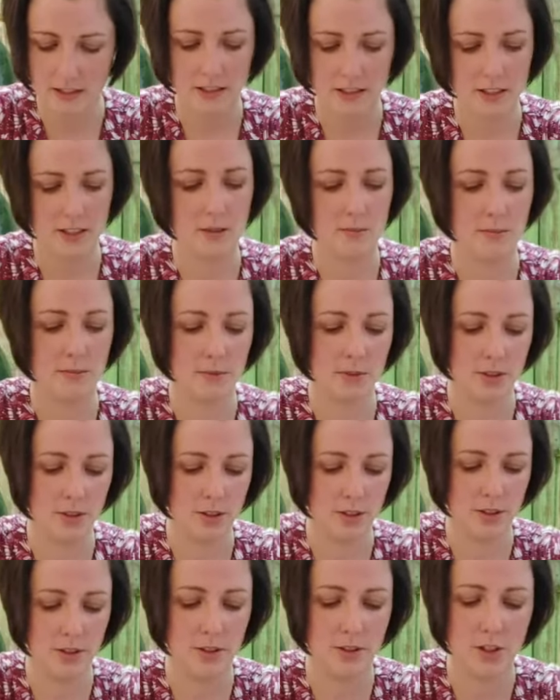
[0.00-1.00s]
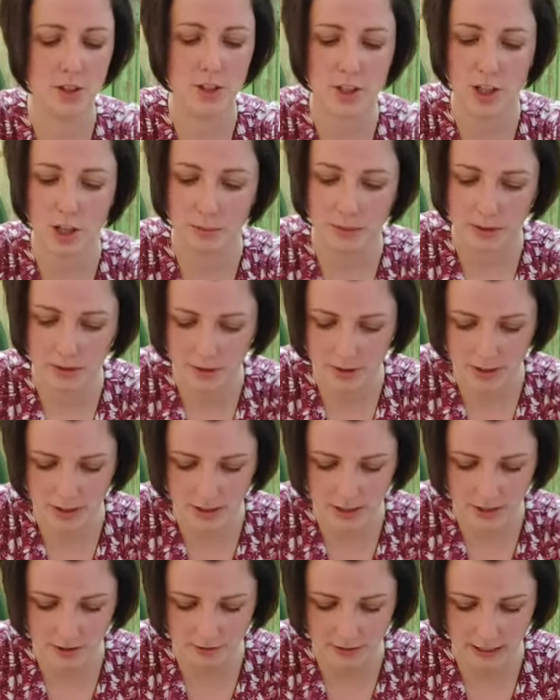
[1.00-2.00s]
Some good sharp little
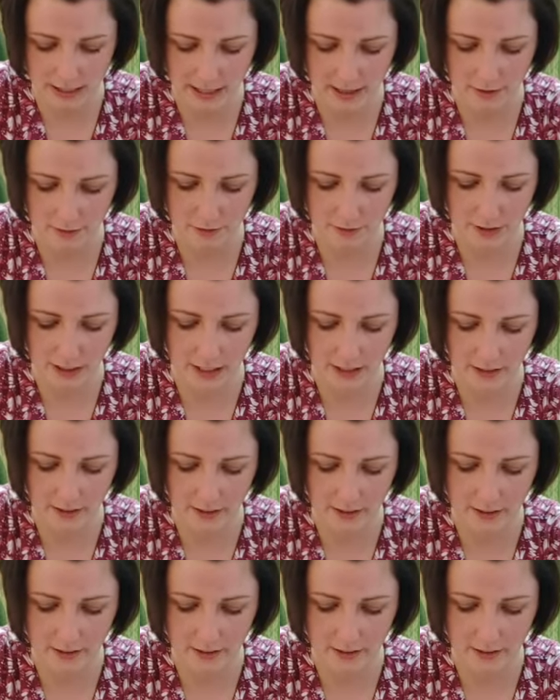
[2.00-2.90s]
scissors are really helpful here.